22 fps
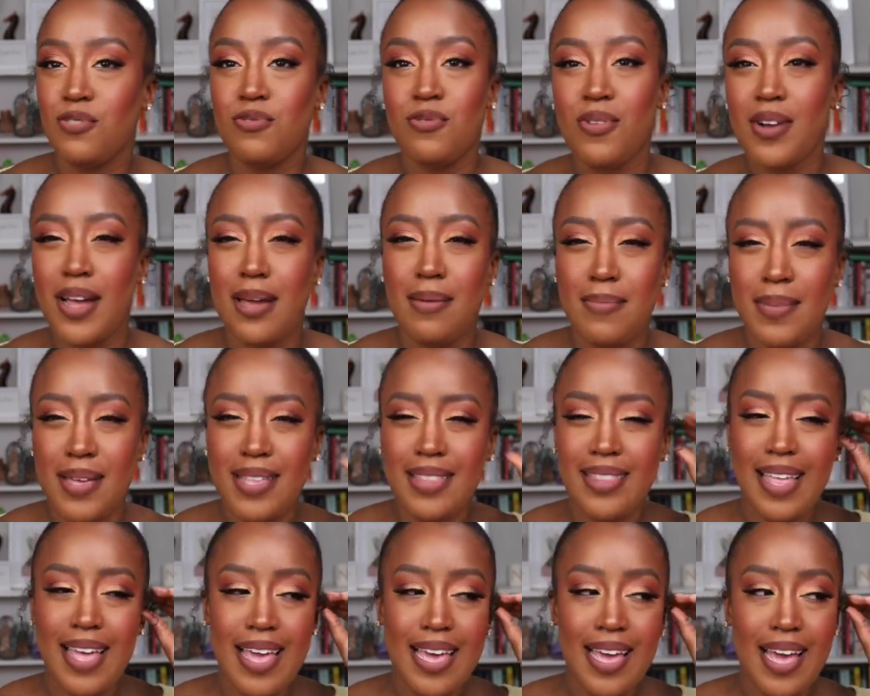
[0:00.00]
You know what I
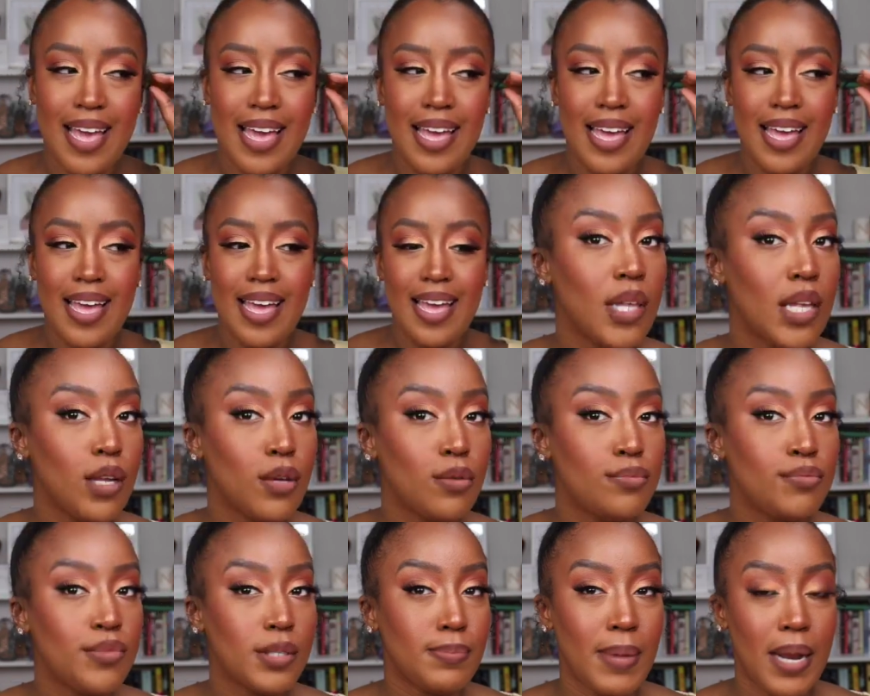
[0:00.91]
mean? Like
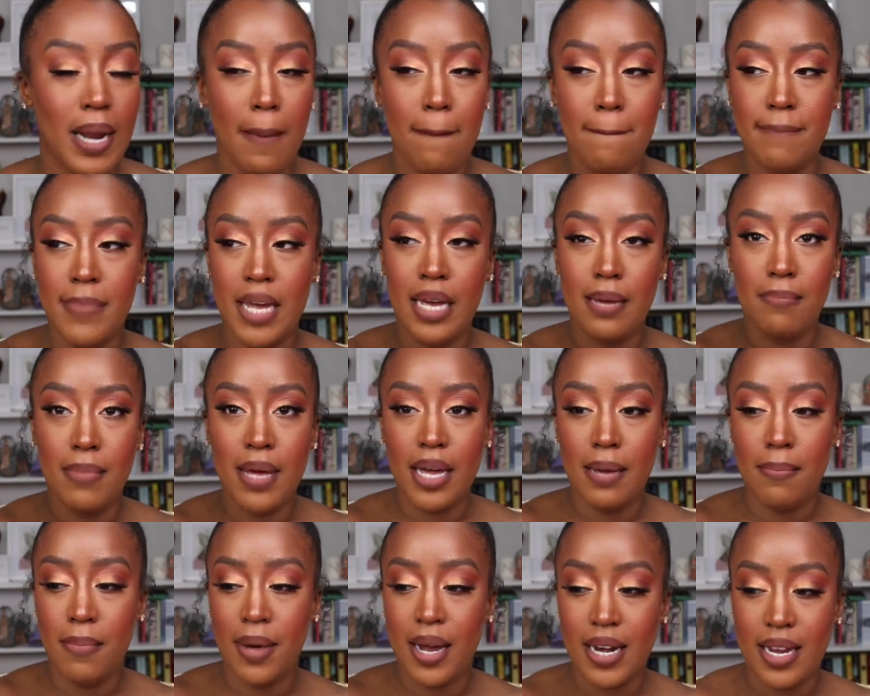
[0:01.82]
spending
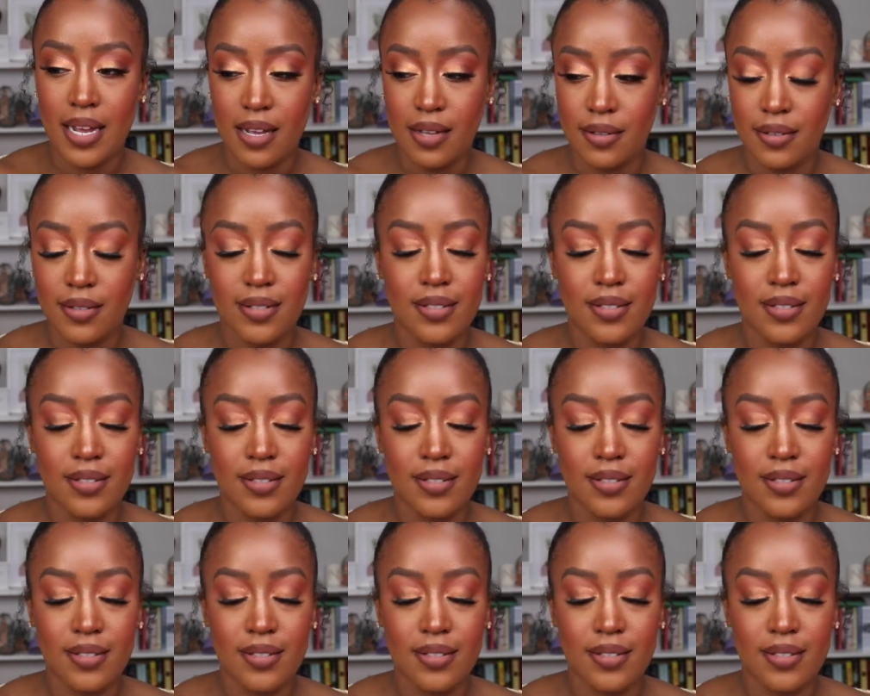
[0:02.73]
big money,